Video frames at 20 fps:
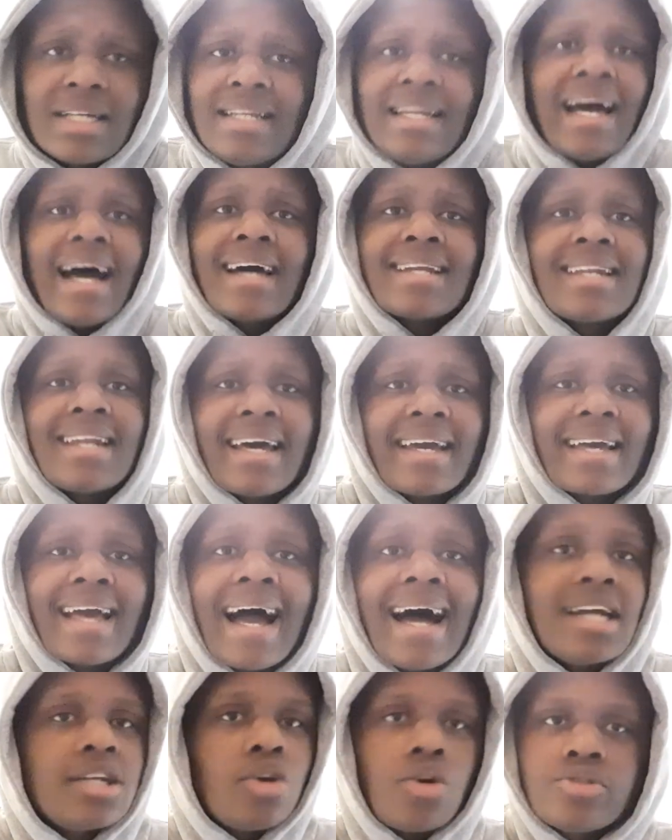and add like
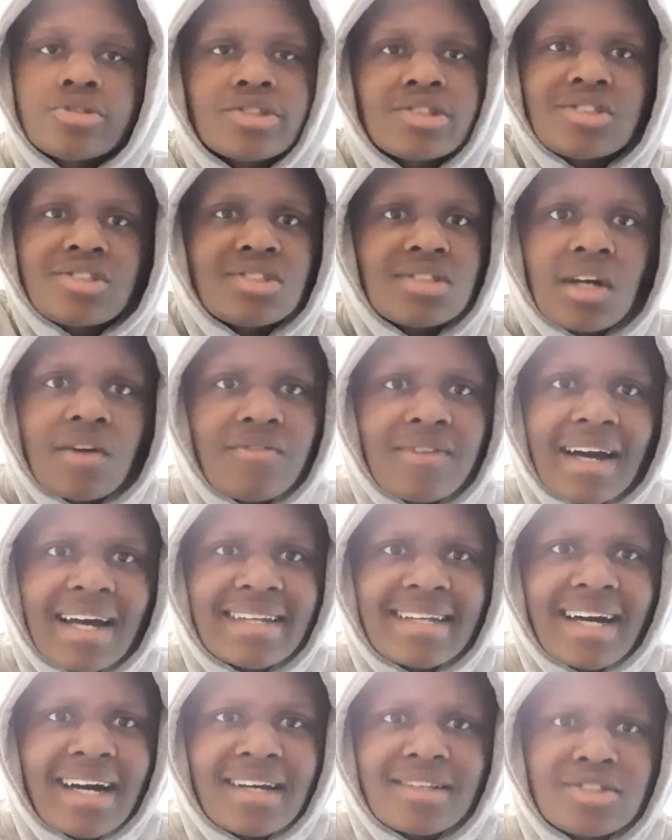add-ons and stuff
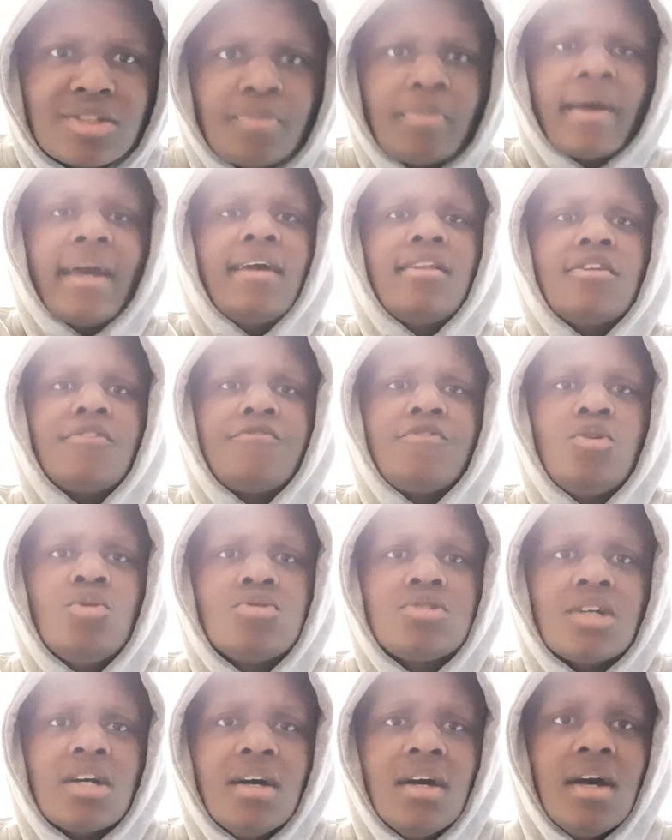like that to pay in the
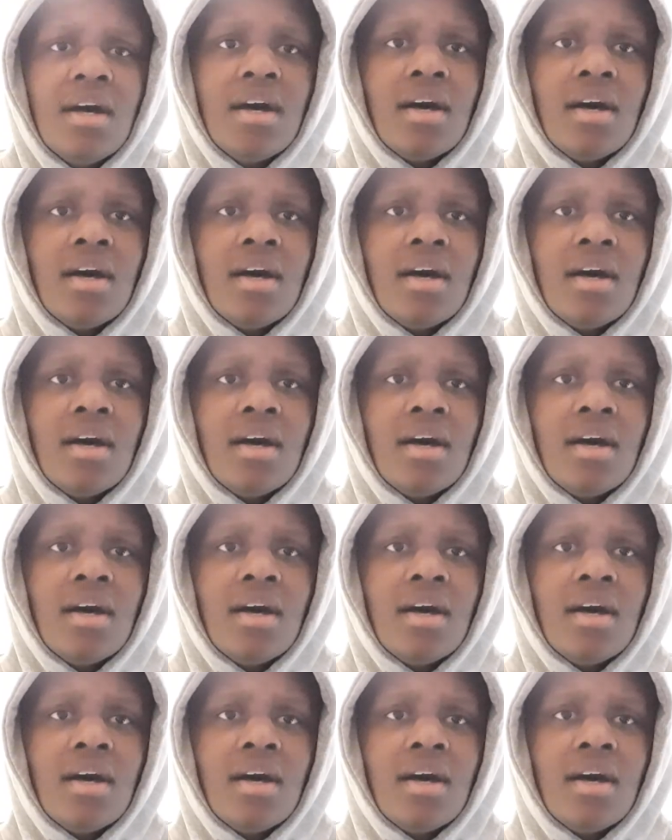future.